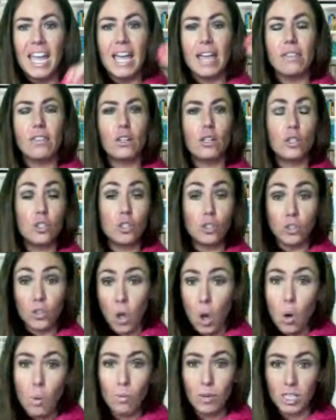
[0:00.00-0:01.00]
and there's
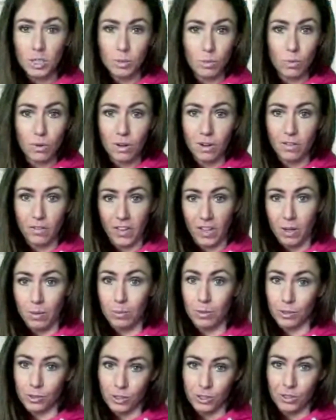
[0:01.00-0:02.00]
so much more
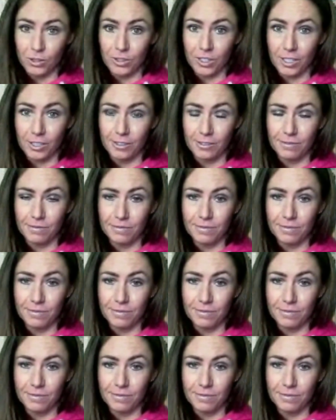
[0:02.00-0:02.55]
available to you.